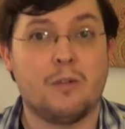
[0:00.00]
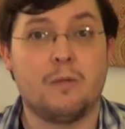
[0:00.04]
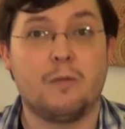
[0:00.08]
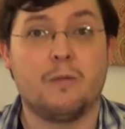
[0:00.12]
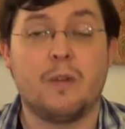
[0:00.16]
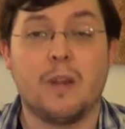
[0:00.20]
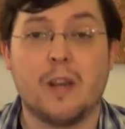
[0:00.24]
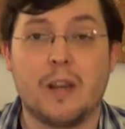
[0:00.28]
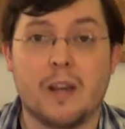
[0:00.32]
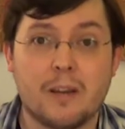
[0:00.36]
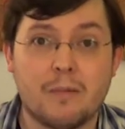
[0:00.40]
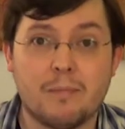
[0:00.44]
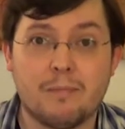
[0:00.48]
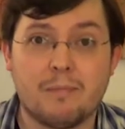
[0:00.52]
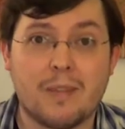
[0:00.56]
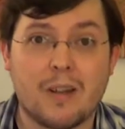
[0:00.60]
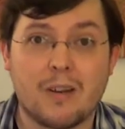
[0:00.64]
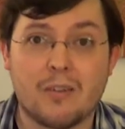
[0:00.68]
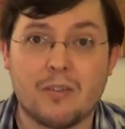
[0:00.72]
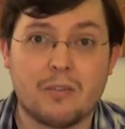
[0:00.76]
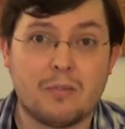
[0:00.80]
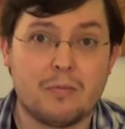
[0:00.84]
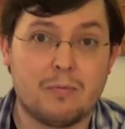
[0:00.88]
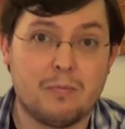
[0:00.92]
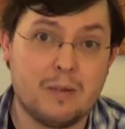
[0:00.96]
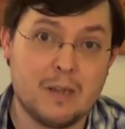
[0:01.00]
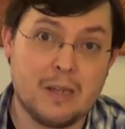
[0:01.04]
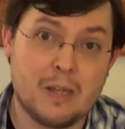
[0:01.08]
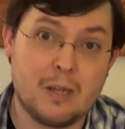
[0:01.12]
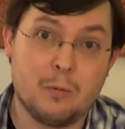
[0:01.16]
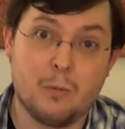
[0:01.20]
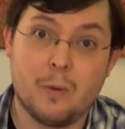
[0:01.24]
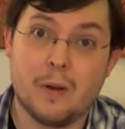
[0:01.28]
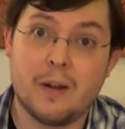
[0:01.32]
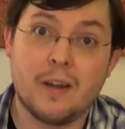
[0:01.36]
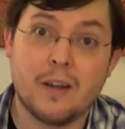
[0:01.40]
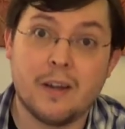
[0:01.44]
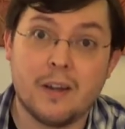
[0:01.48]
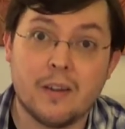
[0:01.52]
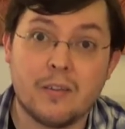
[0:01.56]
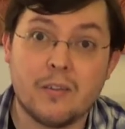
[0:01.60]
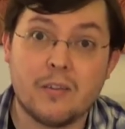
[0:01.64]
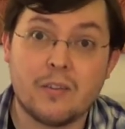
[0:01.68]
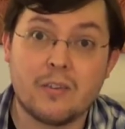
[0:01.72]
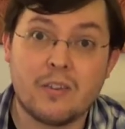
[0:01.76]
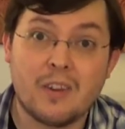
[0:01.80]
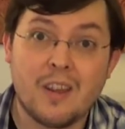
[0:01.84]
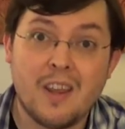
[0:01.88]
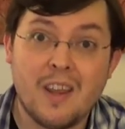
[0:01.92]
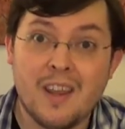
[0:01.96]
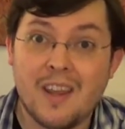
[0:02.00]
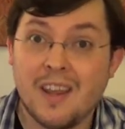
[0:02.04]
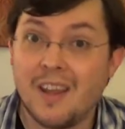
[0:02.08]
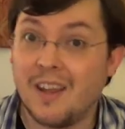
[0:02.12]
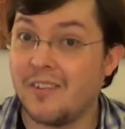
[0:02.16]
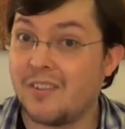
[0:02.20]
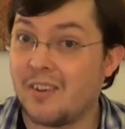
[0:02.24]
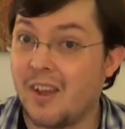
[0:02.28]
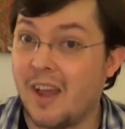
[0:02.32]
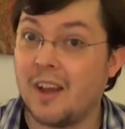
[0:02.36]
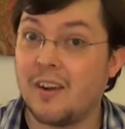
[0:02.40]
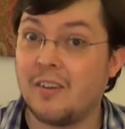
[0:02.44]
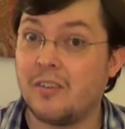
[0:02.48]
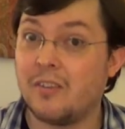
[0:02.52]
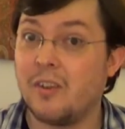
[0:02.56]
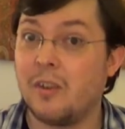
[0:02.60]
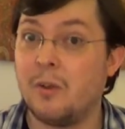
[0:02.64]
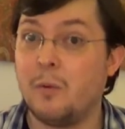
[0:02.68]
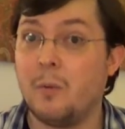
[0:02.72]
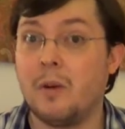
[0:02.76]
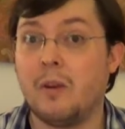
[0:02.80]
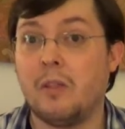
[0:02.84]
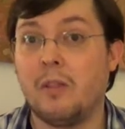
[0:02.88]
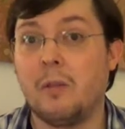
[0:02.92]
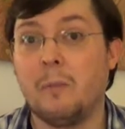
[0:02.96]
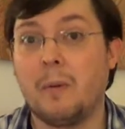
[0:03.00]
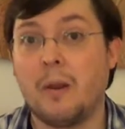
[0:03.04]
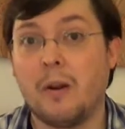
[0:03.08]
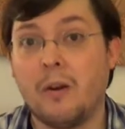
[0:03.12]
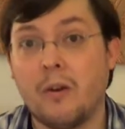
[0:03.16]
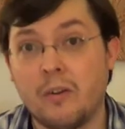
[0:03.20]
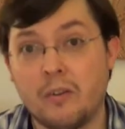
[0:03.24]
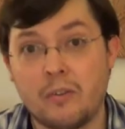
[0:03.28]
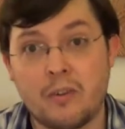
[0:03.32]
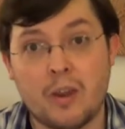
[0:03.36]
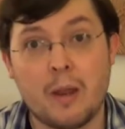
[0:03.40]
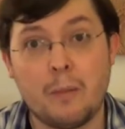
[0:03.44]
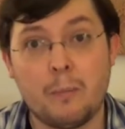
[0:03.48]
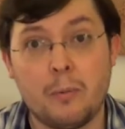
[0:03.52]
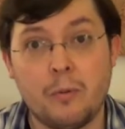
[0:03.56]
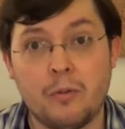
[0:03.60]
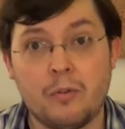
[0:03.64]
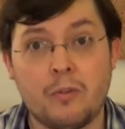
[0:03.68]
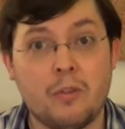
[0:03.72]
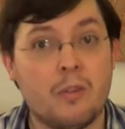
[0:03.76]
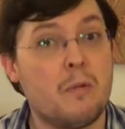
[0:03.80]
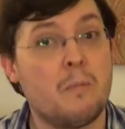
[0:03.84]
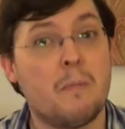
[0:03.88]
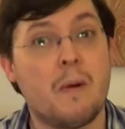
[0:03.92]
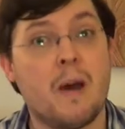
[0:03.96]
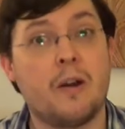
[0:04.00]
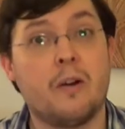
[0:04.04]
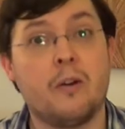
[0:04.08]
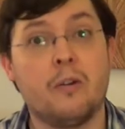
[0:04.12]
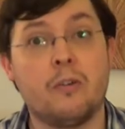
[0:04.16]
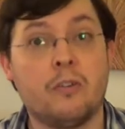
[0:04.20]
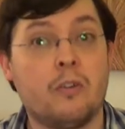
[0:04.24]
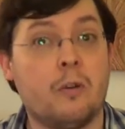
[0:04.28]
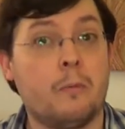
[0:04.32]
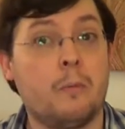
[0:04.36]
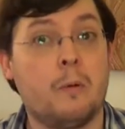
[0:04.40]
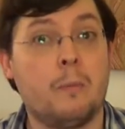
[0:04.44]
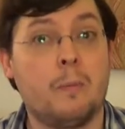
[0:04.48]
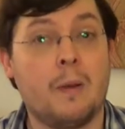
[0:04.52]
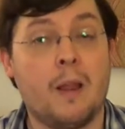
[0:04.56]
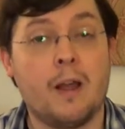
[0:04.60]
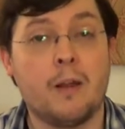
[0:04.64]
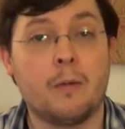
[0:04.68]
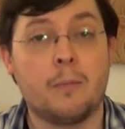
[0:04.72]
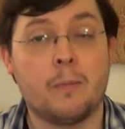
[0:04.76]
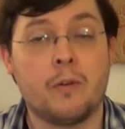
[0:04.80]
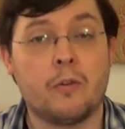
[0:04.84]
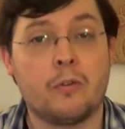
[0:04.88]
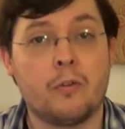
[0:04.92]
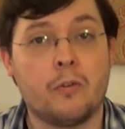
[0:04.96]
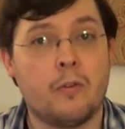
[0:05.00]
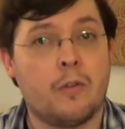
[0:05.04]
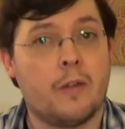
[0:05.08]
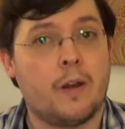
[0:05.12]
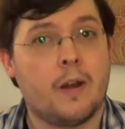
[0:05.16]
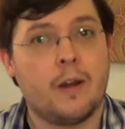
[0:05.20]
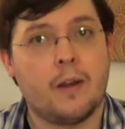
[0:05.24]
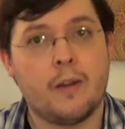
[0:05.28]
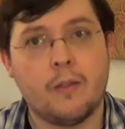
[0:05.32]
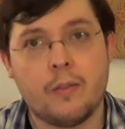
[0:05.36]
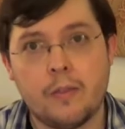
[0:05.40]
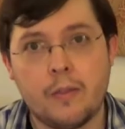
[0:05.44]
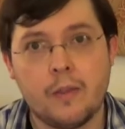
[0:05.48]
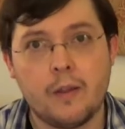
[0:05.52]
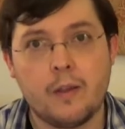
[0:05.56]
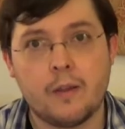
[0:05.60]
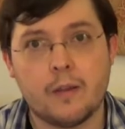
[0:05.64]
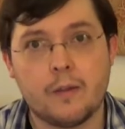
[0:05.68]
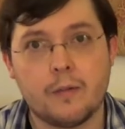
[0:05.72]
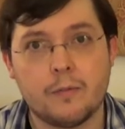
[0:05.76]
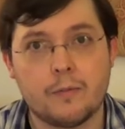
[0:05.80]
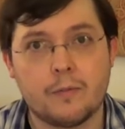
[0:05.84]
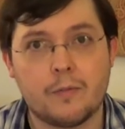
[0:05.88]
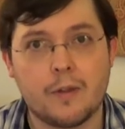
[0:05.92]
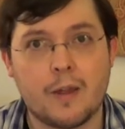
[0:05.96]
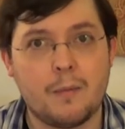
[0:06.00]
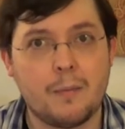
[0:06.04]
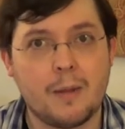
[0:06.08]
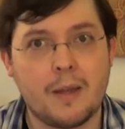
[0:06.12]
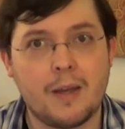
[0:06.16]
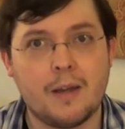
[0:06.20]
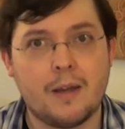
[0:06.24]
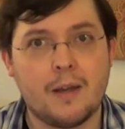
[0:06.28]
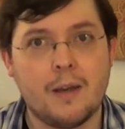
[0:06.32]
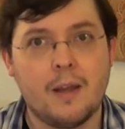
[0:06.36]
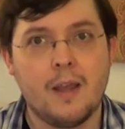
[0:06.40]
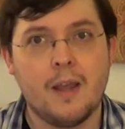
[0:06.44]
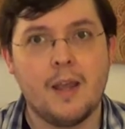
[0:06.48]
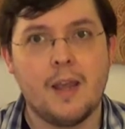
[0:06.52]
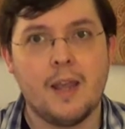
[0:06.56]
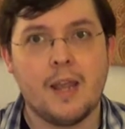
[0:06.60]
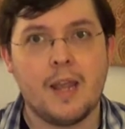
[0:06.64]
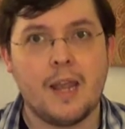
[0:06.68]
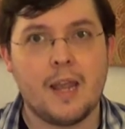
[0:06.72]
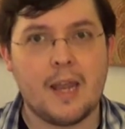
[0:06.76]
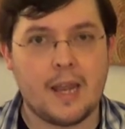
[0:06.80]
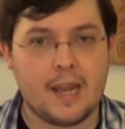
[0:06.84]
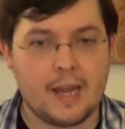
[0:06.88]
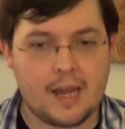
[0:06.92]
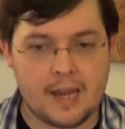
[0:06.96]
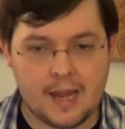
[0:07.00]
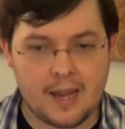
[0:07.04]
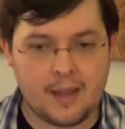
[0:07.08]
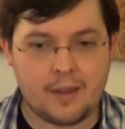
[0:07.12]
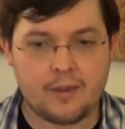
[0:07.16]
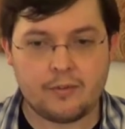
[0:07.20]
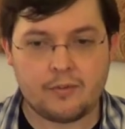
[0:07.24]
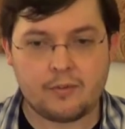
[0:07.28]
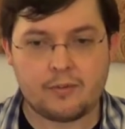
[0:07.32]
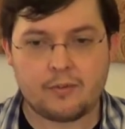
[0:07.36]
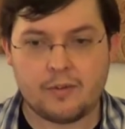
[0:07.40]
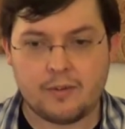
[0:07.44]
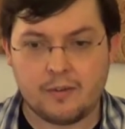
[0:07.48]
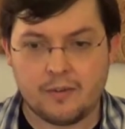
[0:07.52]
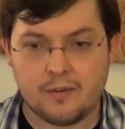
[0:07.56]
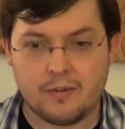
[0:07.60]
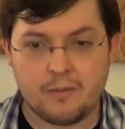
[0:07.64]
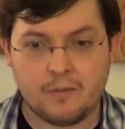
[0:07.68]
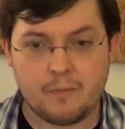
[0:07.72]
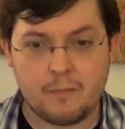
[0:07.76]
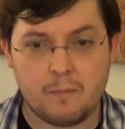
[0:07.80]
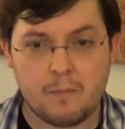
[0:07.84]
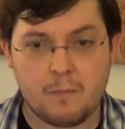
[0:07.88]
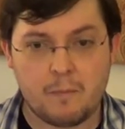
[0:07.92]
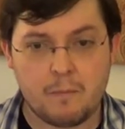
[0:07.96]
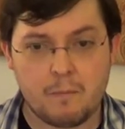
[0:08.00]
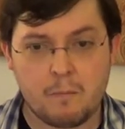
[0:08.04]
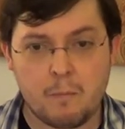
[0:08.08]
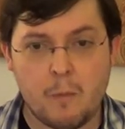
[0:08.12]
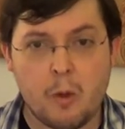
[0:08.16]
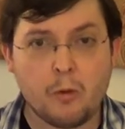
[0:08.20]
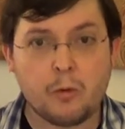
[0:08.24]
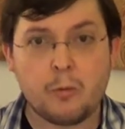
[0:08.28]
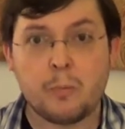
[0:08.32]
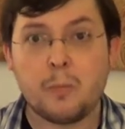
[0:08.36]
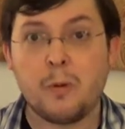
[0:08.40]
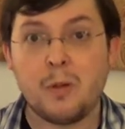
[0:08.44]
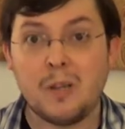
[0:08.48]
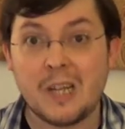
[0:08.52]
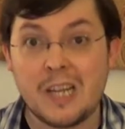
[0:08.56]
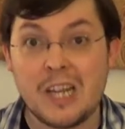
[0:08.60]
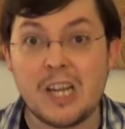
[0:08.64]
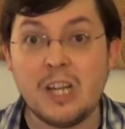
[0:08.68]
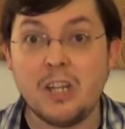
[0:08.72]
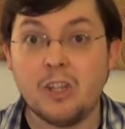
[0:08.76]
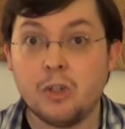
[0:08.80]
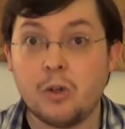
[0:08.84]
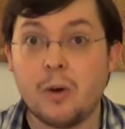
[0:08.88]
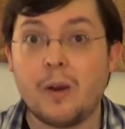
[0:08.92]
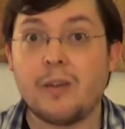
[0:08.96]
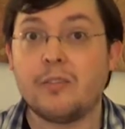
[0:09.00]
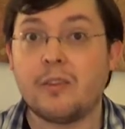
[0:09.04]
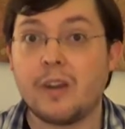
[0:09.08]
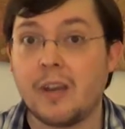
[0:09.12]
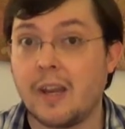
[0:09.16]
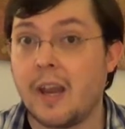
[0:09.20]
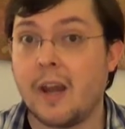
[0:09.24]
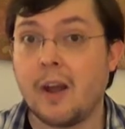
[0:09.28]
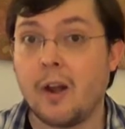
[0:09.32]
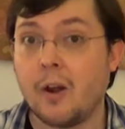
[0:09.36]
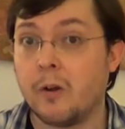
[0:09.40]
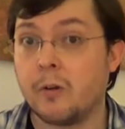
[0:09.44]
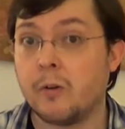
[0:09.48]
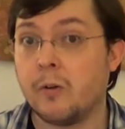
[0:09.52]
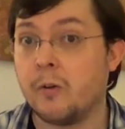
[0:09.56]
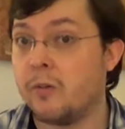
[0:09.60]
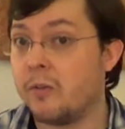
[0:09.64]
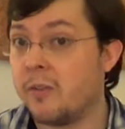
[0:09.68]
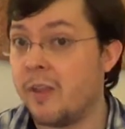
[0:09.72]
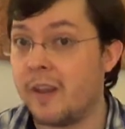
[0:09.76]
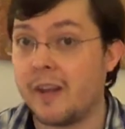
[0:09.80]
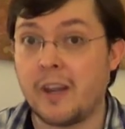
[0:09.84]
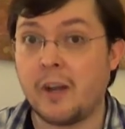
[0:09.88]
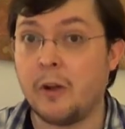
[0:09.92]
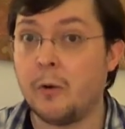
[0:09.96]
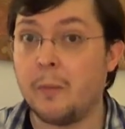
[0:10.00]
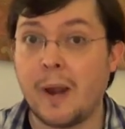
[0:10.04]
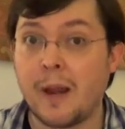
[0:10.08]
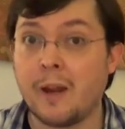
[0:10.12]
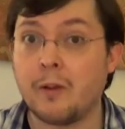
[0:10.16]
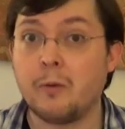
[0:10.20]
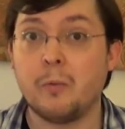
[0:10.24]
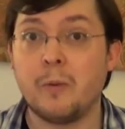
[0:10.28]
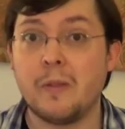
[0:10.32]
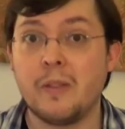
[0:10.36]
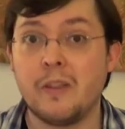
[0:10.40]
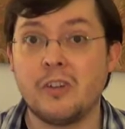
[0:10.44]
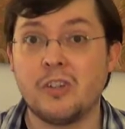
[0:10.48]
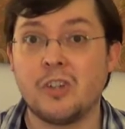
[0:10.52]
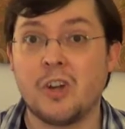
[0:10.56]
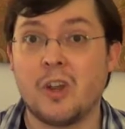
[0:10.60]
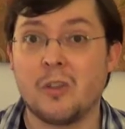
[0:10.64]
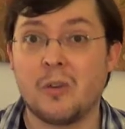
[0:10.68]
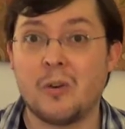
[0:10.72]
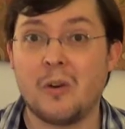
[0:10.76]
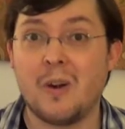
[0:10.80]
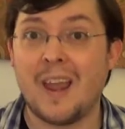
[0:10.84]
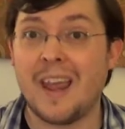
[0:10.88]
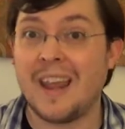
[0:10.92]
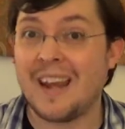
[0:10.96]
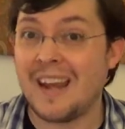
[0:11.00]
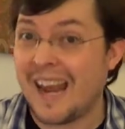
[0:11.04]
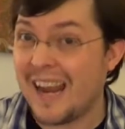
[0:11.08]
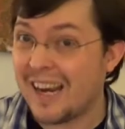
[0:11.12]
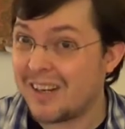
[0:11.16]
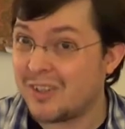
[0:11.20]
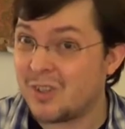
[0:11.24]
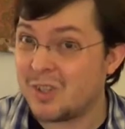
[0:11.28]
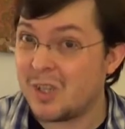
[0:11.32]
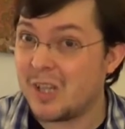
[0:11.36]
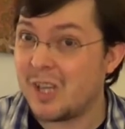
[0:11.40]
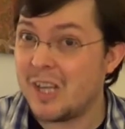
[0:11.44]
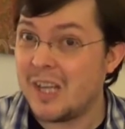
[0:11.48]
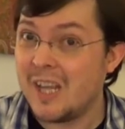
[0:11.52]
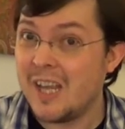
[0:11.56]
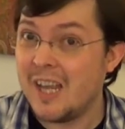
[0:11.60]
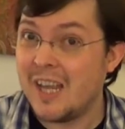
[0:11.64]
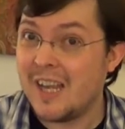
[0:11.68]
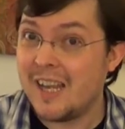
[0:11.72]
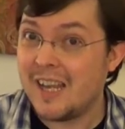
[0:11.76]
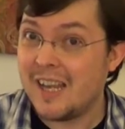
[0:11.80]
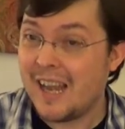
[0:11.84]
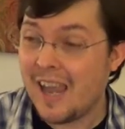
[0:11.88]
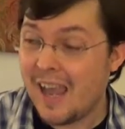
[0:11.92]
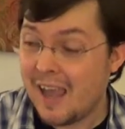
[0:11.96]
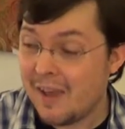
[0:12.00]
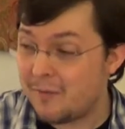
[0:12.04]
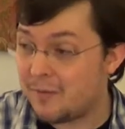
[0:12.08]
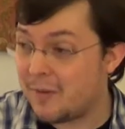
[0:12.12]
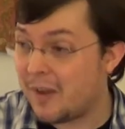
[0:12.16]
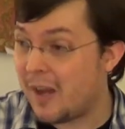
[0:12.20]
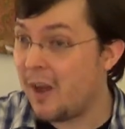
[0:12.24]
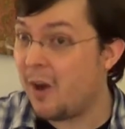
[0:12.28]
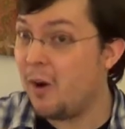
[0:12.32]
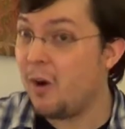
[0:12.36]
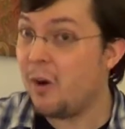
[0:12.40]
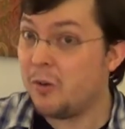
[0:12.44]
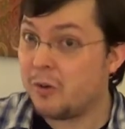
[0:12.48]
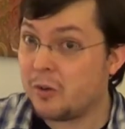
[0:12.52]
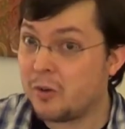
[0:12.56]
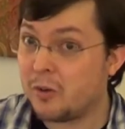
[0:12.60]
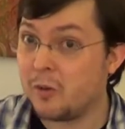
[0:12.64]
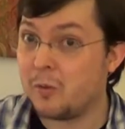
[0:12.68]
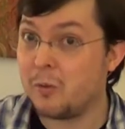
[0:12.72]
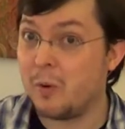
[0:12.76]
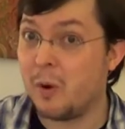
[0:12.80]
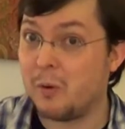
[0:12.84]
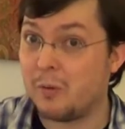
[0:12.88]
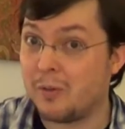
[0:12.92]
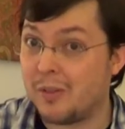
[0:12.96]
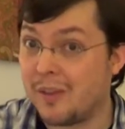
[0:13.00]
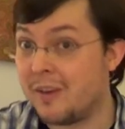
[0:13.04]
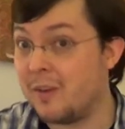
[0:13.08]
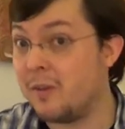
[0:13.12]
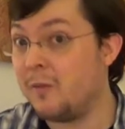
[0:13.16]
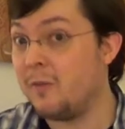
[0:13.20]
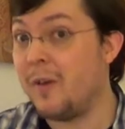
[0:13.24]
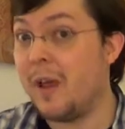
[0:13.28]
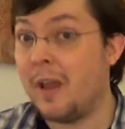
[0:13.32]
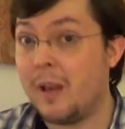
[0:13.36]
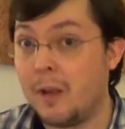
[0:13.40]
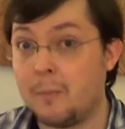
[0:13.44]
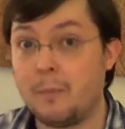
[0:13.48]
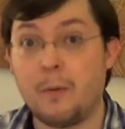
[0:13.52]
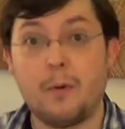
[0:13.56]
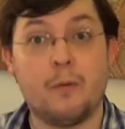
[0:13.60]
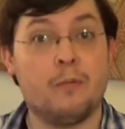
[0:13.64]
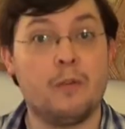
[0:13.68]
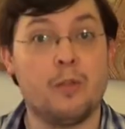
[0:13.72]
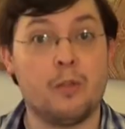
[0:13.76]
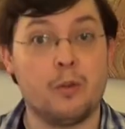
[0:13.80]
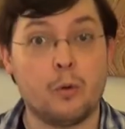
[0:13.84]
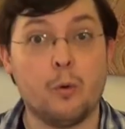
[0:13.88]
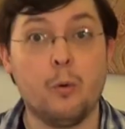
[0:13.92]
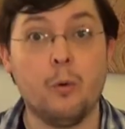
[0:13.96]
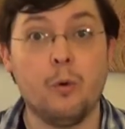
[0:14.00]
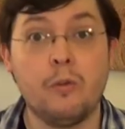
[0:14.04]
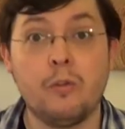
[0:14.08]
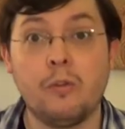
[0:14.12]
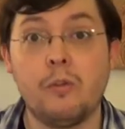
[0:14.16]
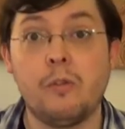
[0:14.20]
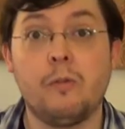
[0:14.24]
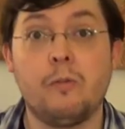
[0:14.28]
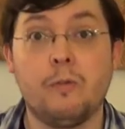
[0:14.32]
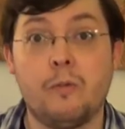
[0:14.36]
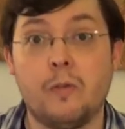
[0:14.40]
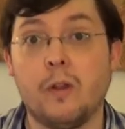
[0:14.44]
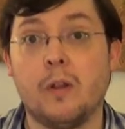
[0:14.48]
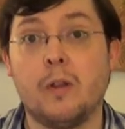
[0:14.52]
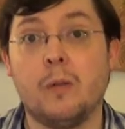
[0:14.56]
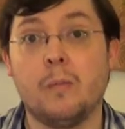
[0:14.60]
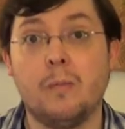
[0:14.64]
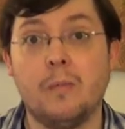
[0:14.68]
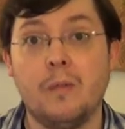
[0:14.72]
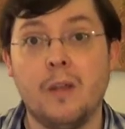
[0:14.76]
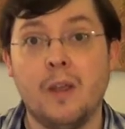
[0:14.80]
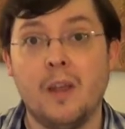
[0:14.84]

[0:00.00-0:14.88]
flick. That's really what it is. It's honestly one of the better examples of the modern summer blockbuster that I can think of. I mean, it has multiple interesting characters that interact with each other and actually have character growth and develop over the course of the film.